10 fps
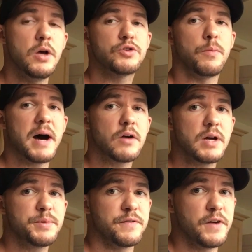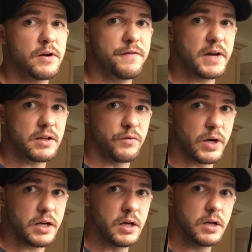So myoreps, a very effective
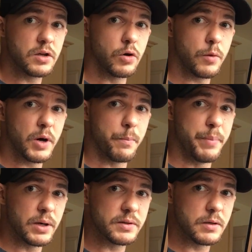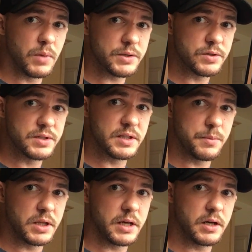way to go about building muscle,
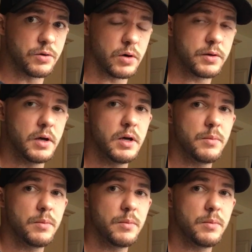stimulating growth,